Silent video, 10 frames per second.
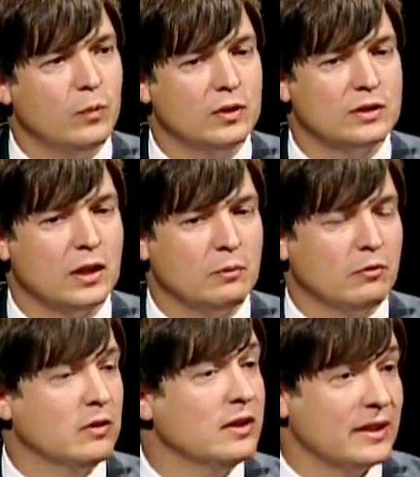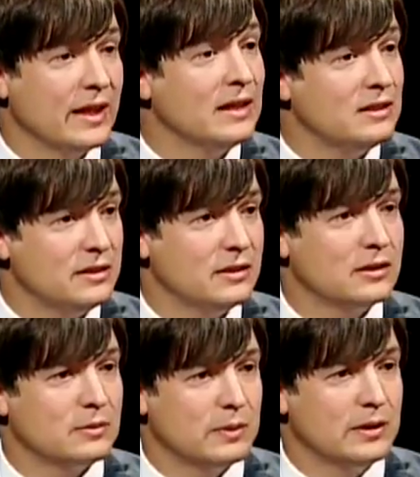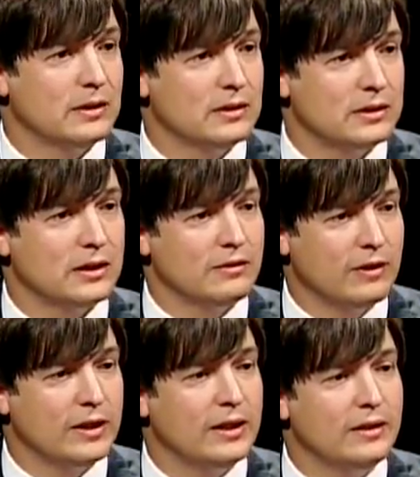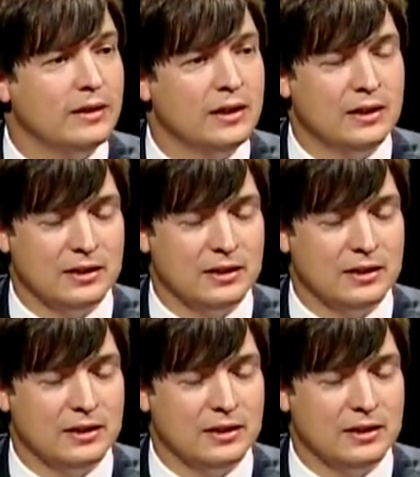What type of litigation experience they've had.